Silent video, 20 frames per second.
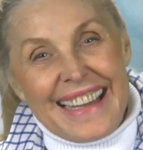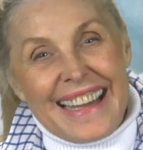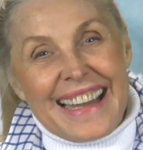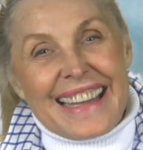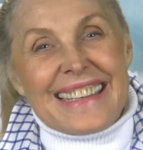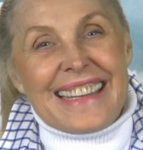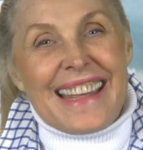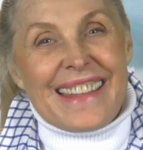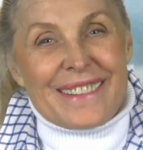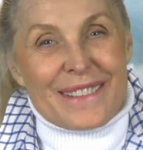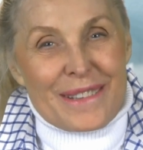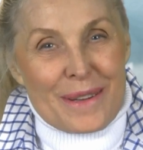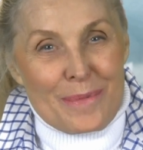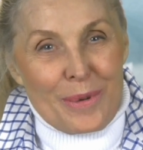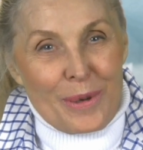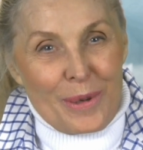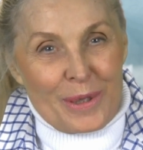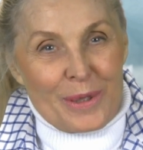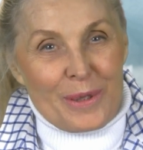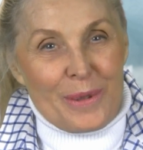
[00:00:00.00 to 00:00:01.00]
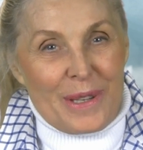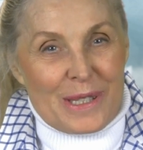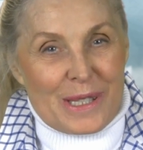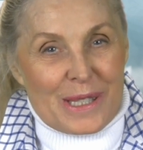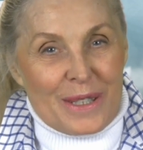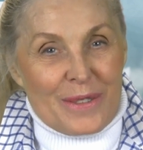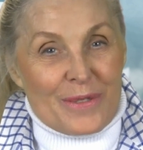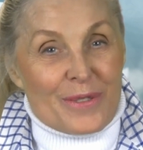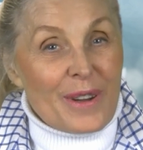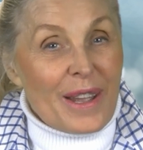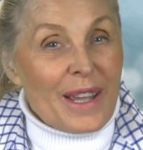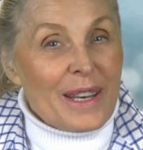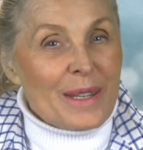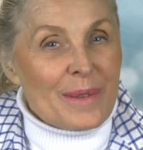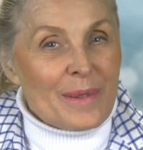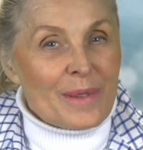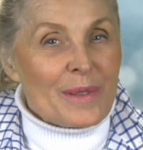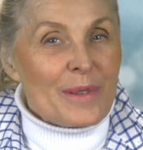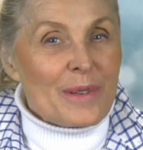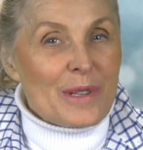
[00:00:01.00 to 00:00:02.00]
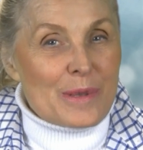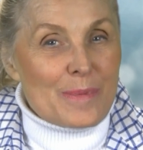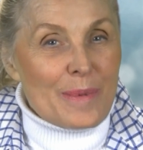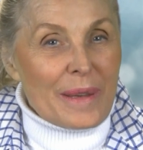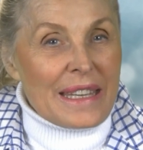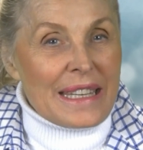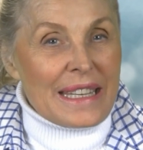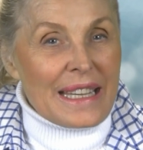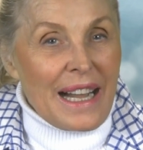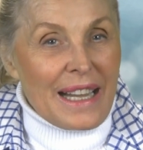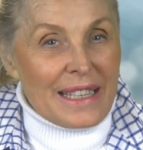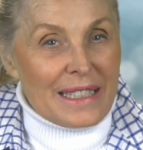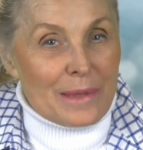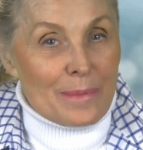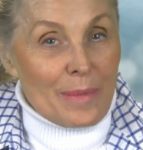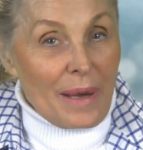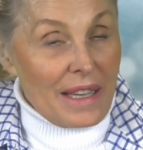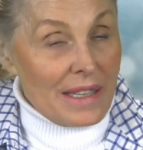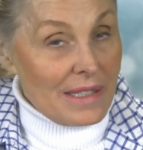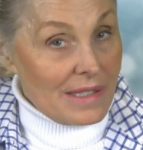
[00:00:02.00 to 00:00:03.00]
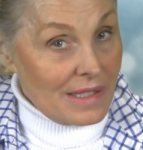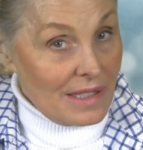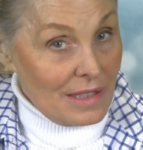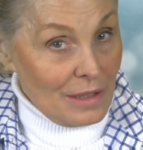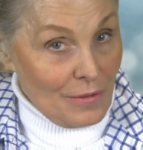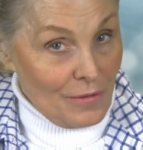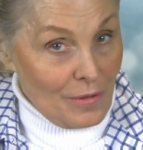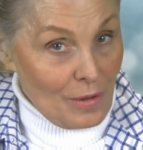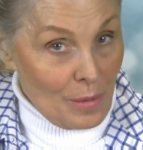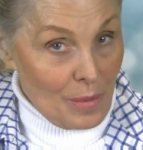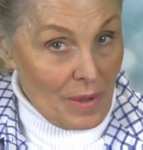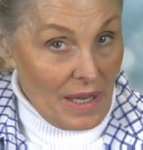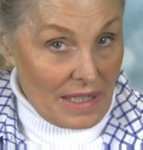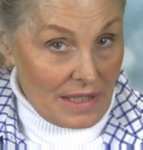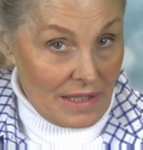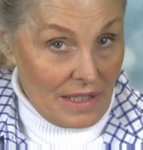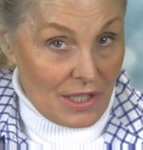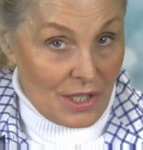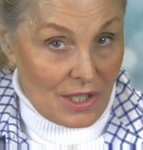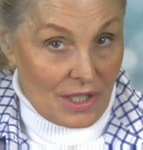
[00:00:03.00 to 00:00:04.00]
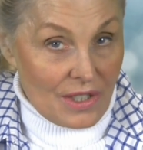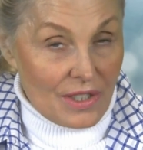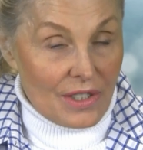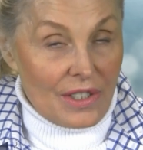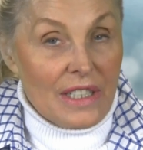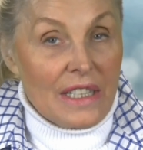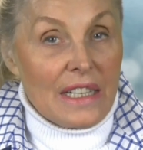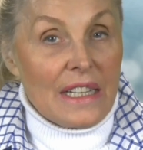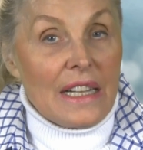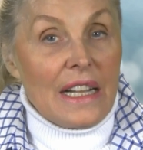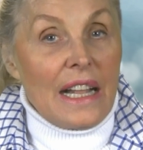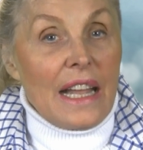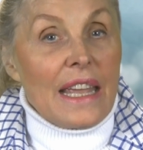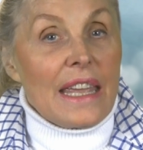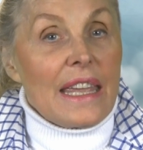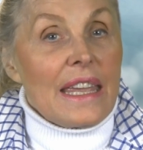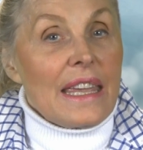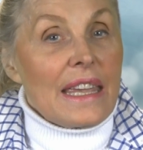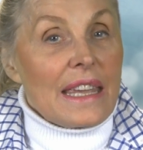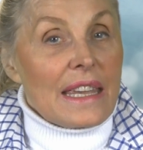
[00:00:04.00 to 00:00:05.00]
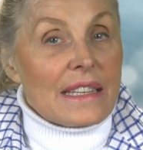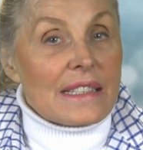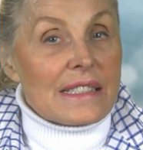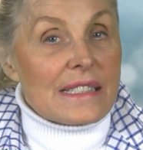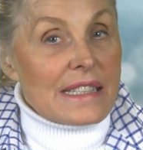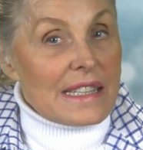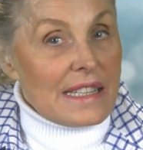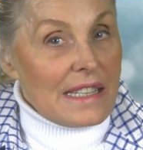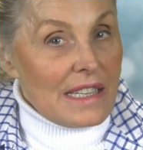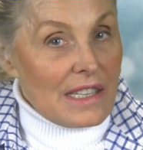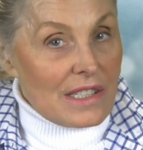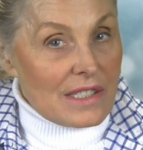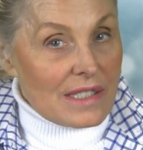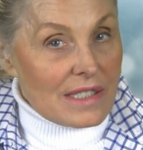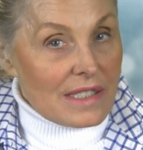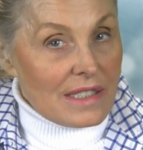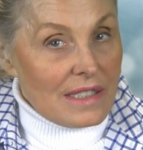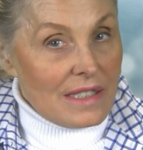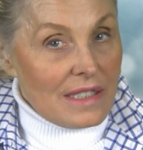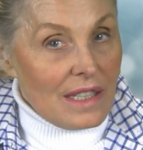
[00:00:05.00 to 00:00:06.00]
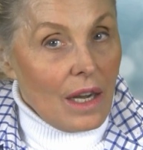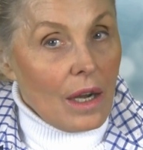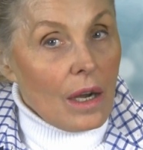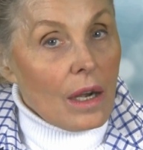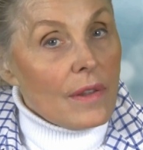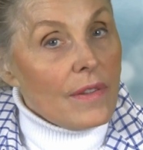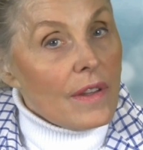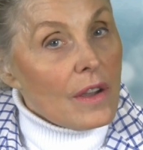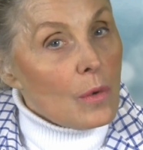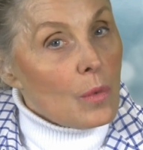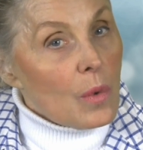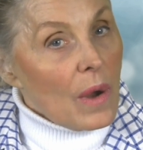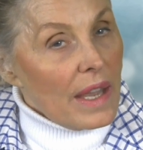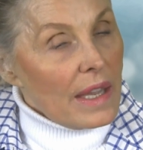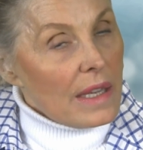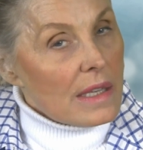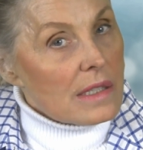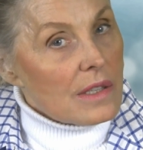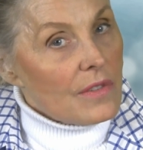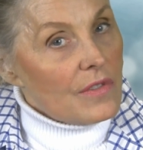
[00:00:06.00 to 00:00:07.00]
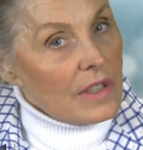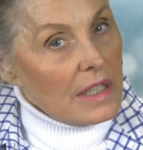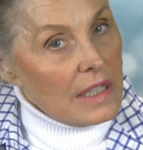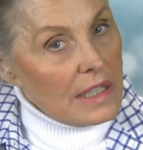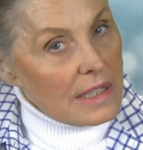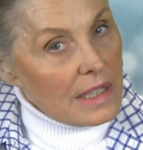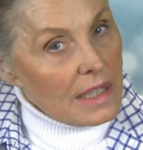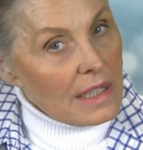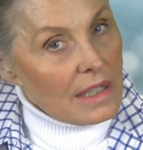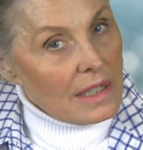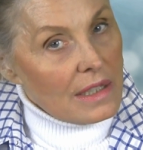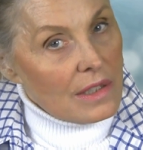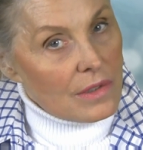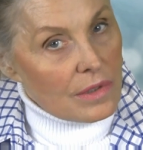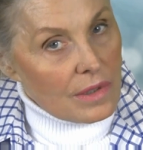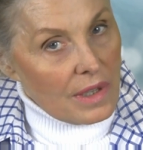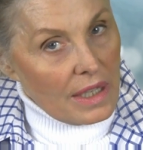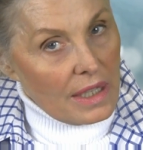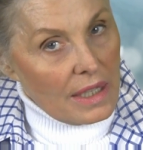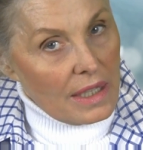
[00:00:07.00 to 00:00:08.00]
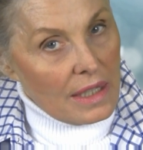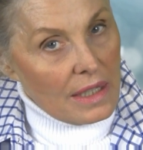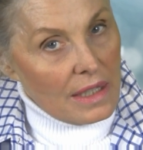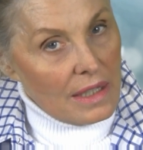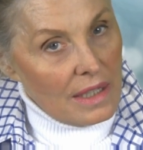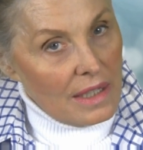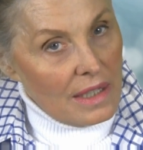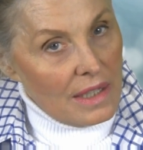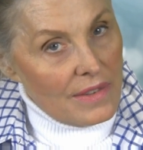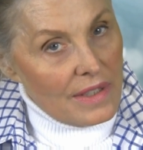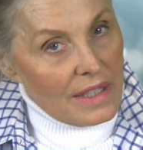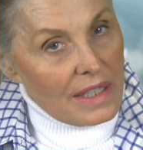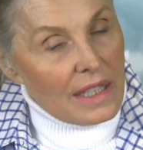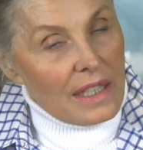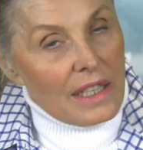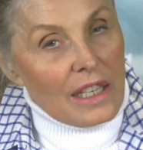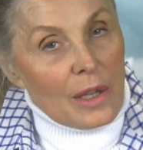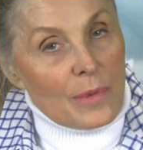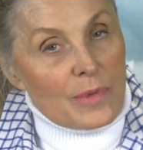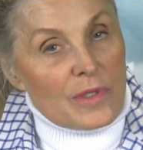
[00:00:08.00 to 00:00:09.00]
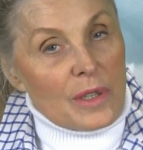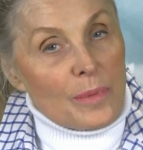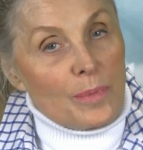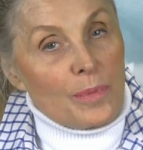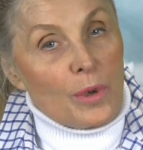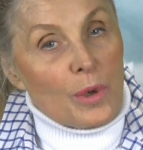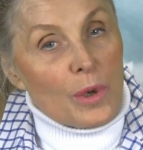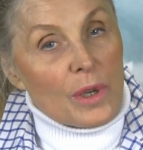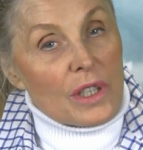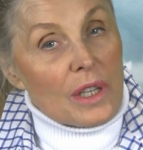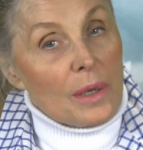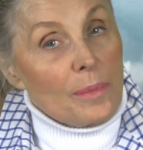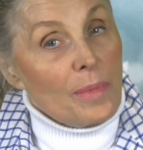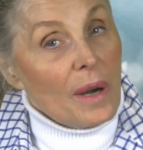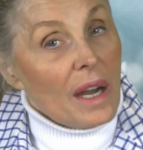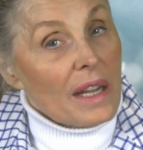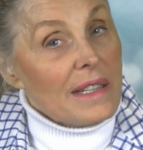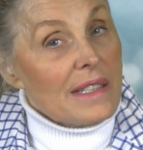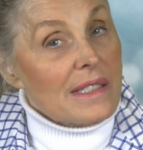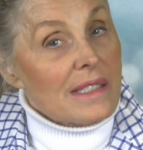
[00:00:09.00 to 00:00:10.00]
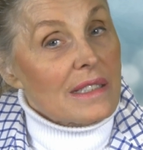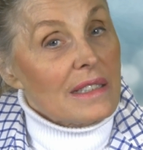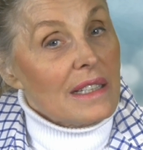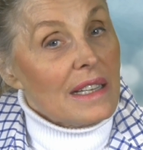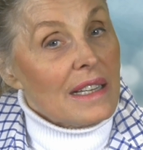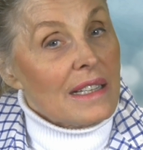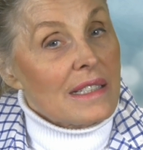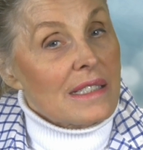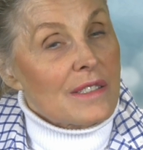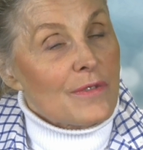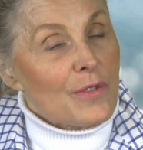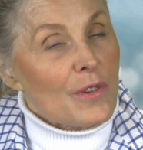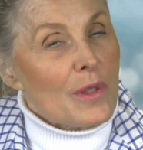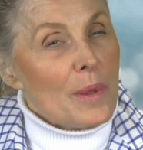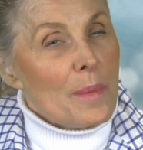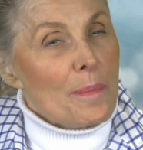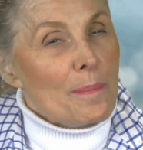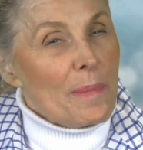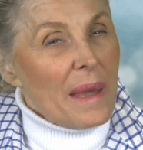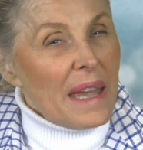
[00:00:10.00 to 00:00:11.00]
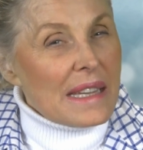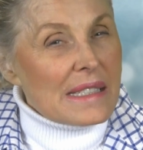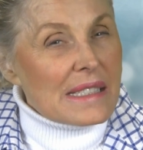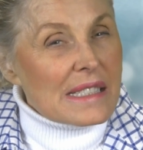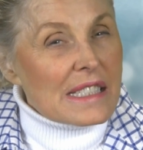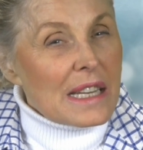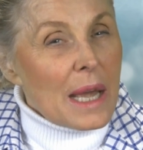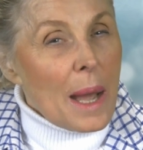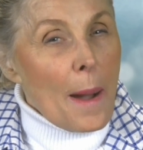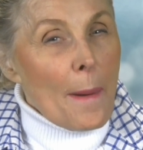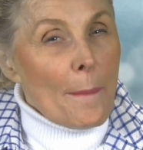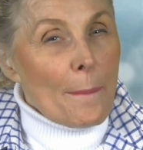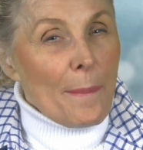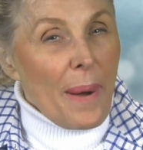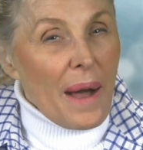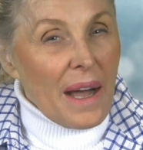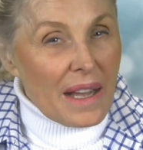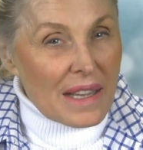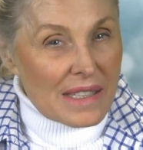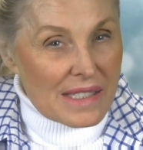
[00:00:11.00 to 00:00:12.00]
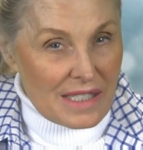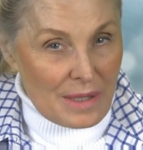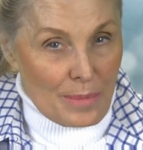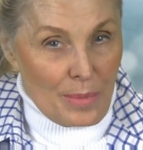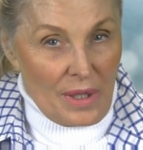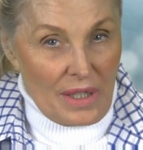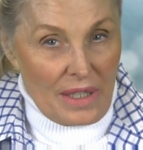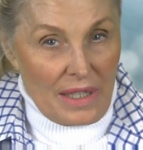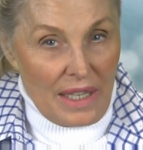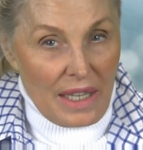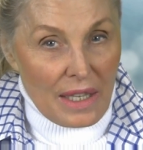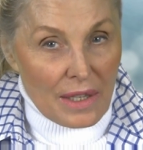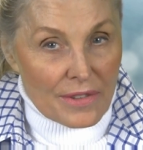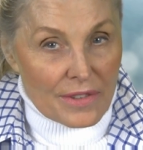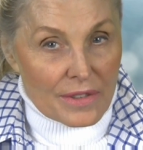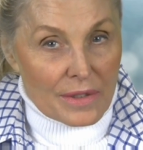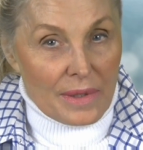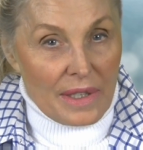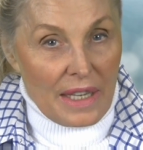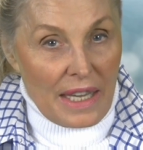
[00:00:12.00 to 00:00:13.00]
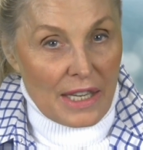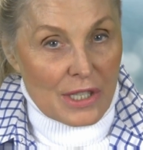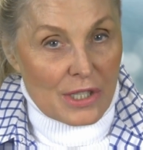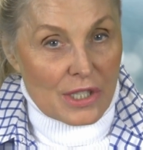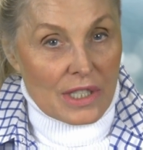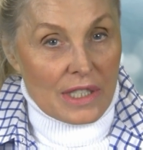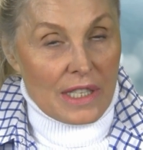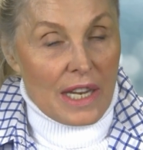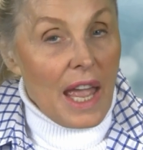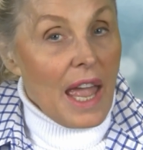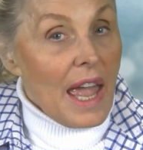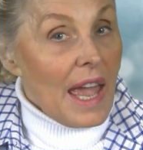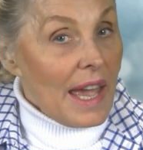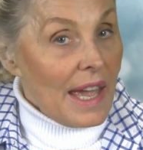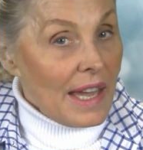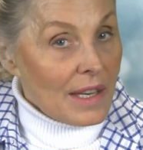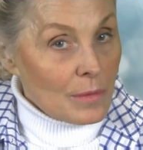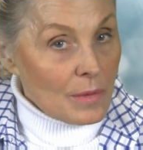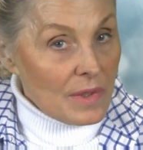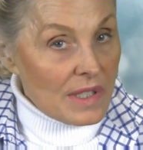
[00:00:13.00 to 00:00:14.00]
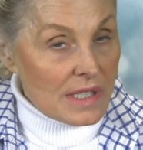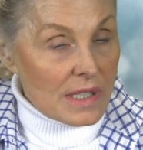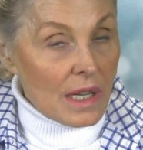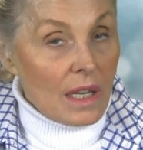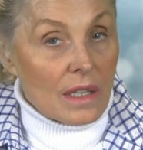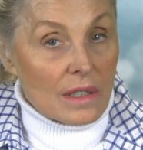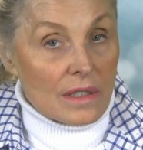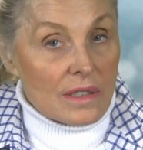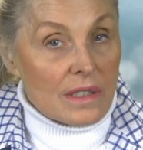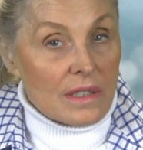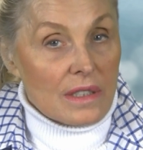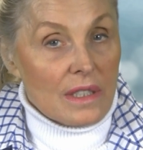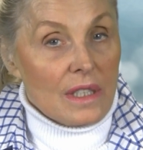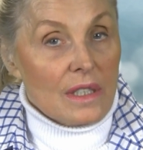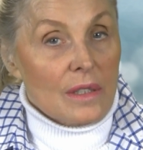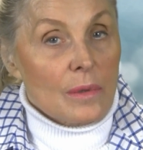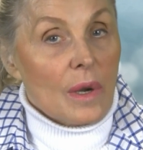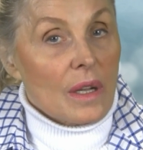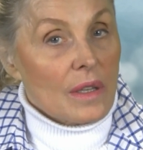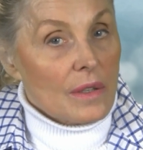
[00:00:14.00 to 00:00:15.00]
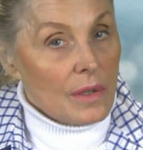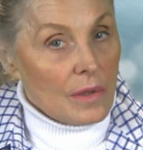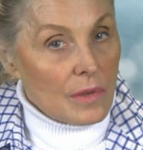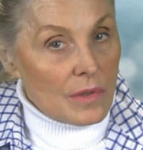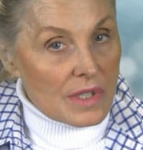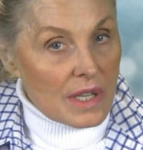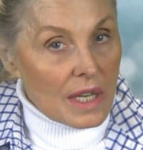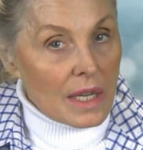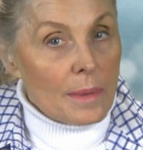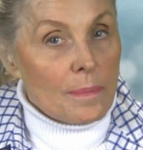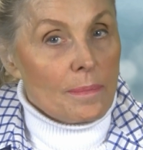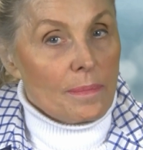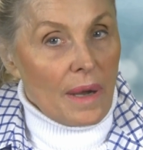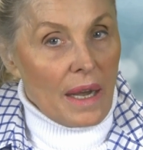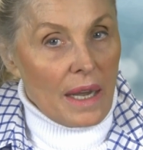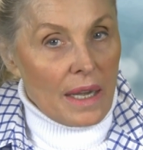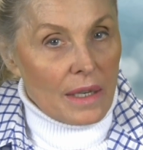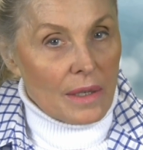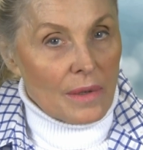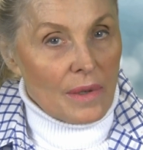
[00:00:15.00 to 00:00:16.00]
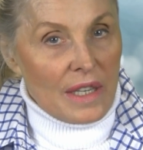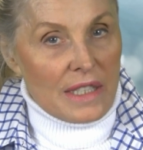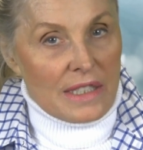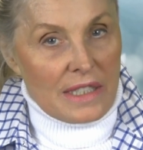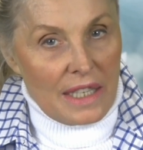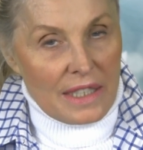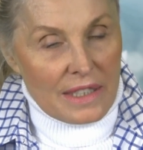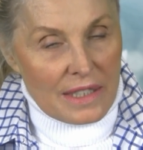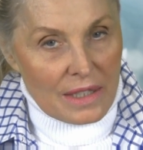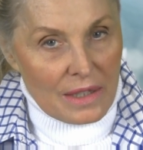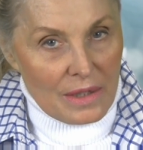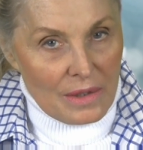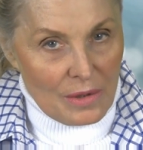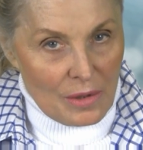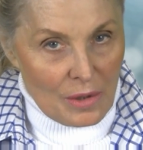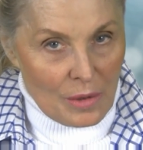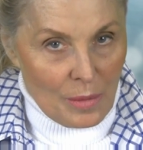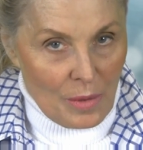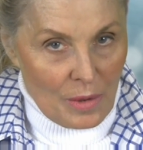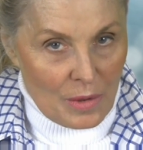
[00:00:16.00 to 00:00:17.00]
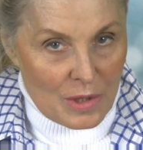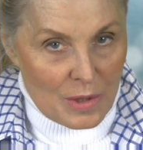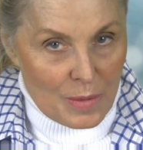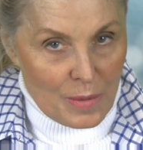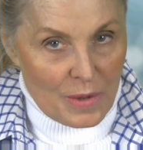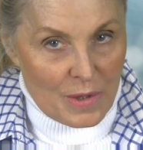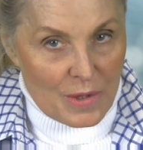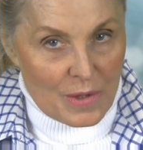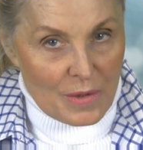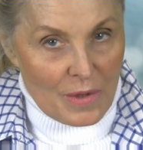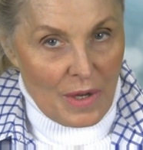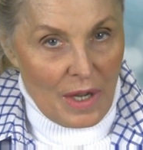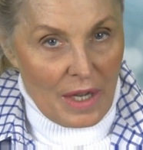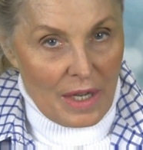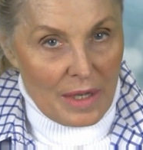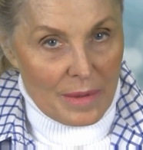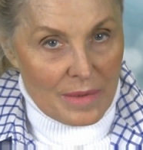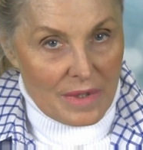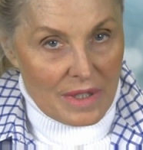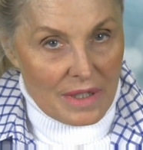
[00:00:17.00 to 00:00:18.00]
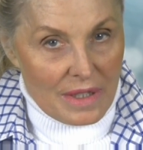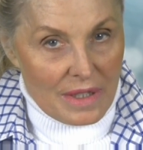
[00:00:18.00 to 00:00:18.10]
Another important question for anyone who's being guided by a skillful practitioner is this. Are there ways of eating and drinking that can help support a body's glands for the best possible health creation and results while using bioidentical hormones prescribed?